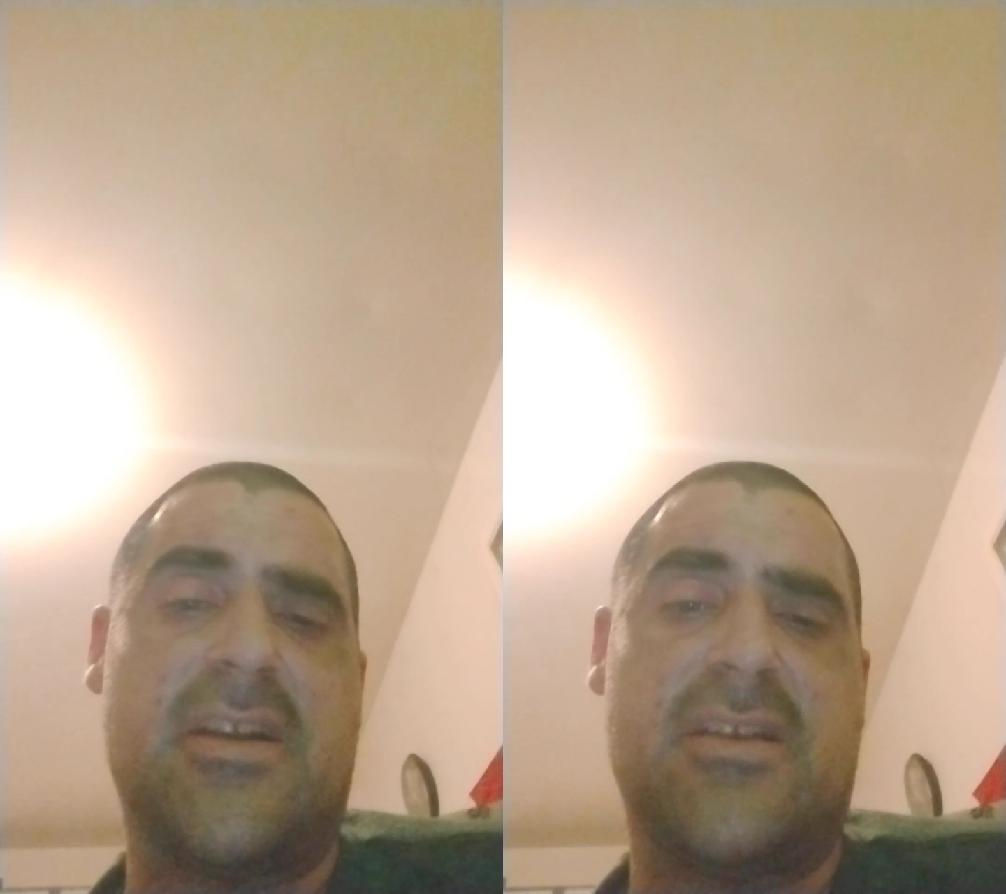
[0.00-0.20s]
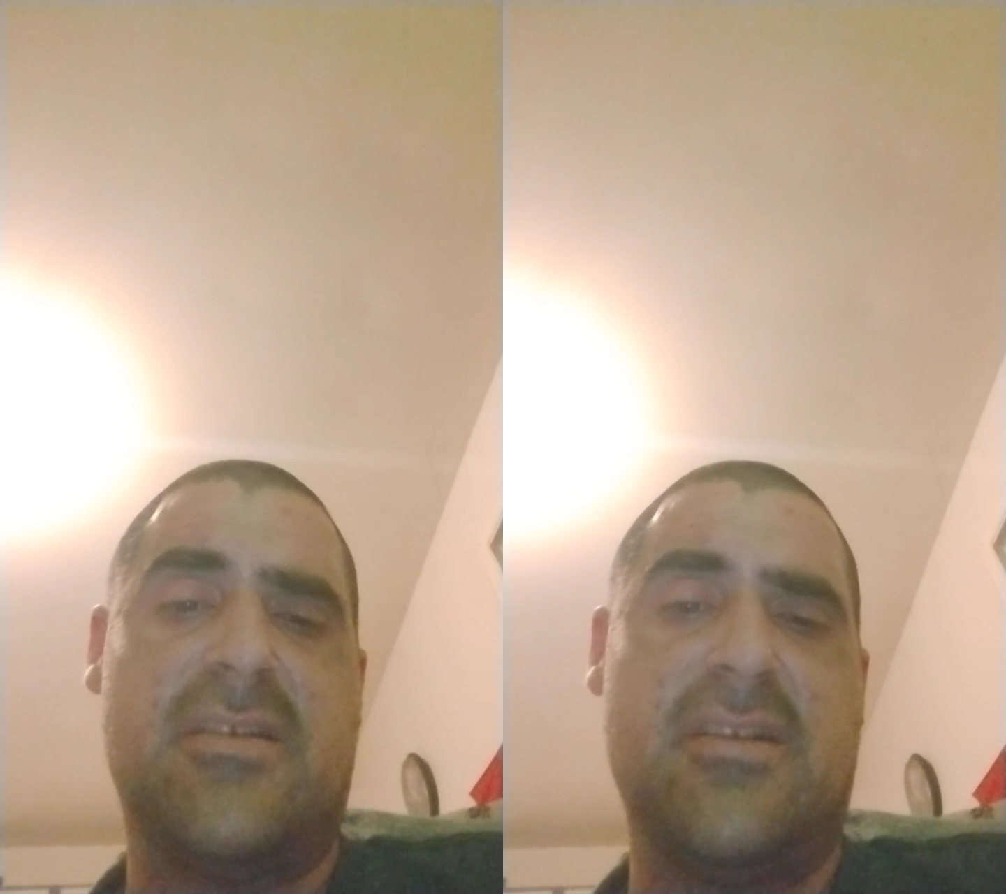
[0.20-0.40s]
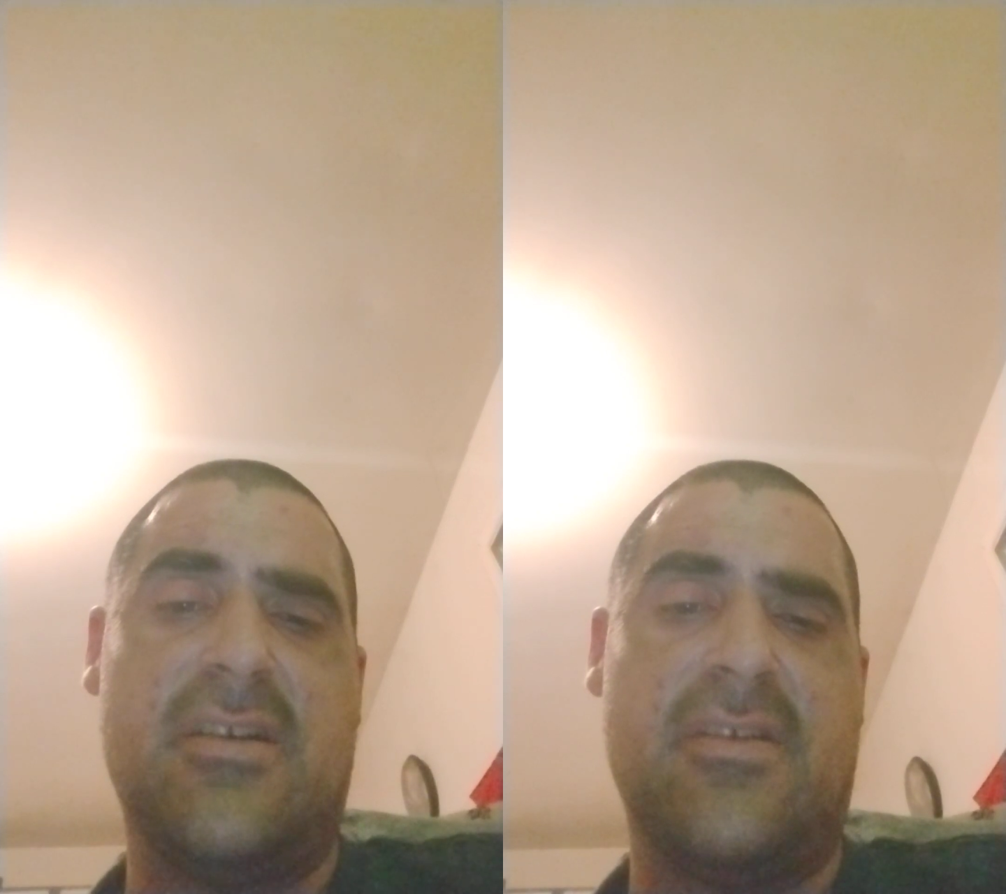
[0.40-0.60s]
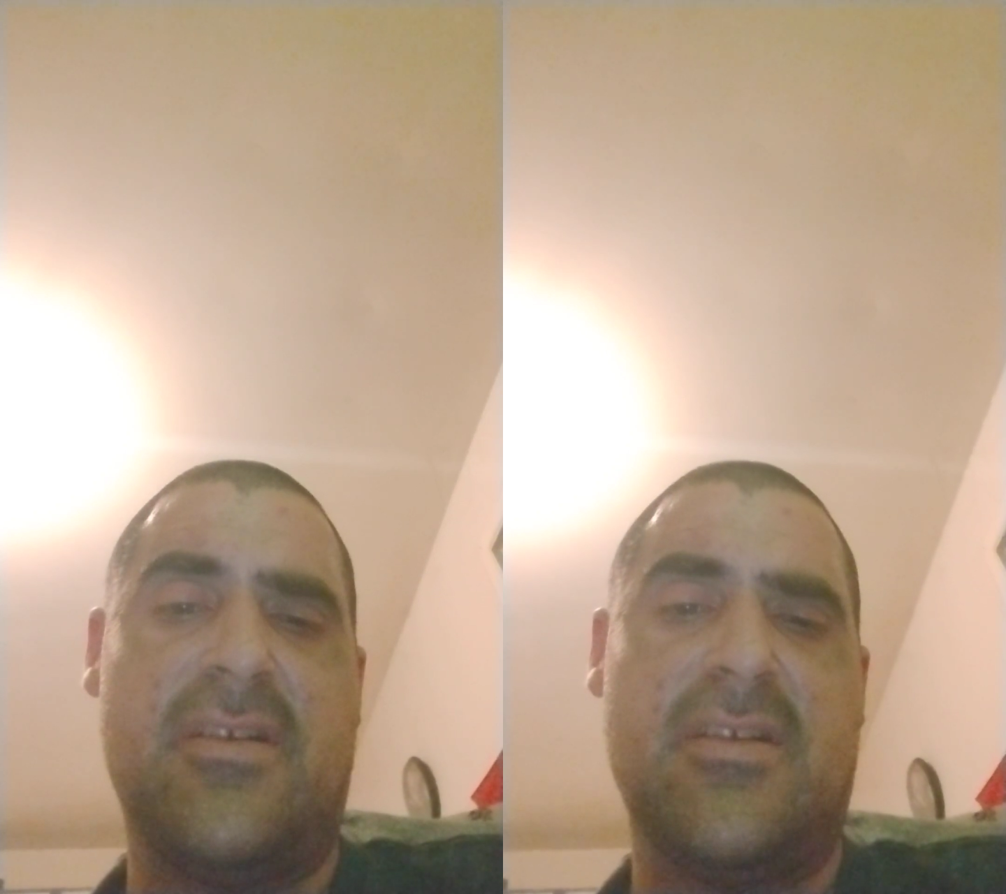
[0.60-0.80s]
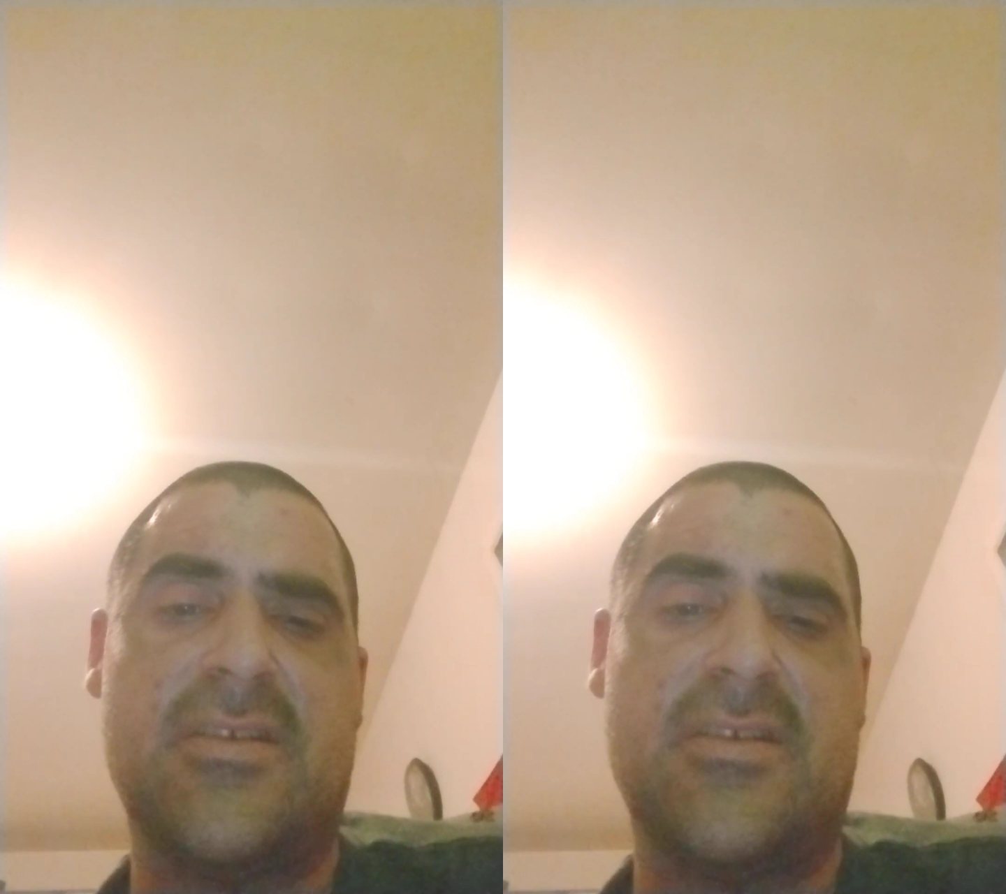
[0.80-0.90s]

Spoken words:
a